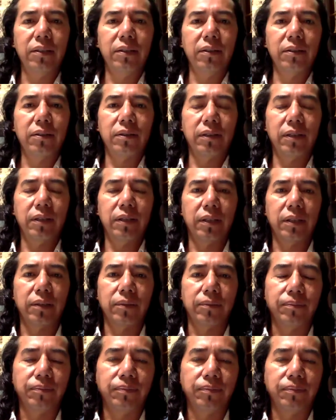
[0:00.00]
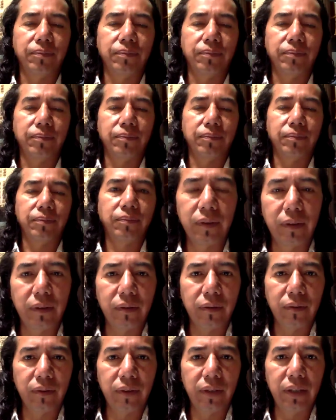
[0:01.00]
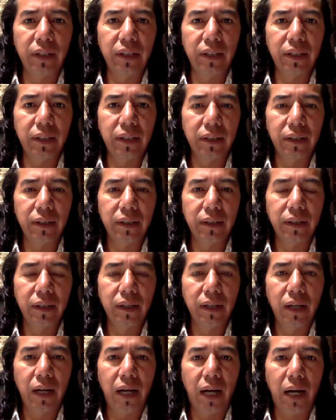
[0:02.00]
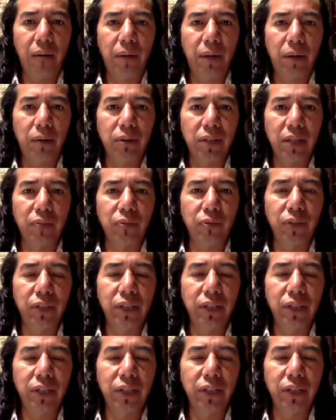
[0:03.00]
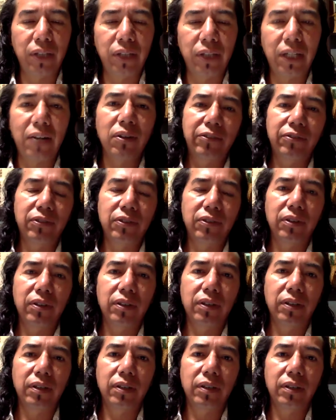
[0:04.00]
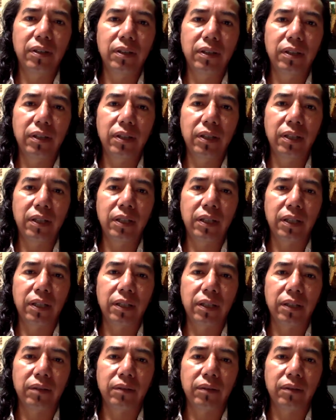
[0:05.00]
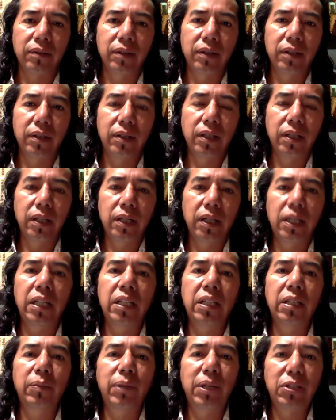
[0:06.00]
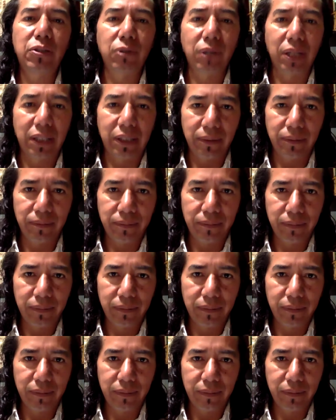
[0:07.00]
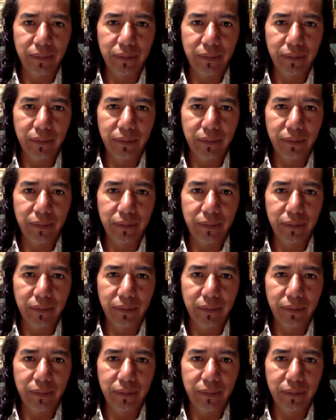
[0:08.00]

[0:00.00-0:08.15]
it's just uh, you know, think about that we cannot live Uh, individually.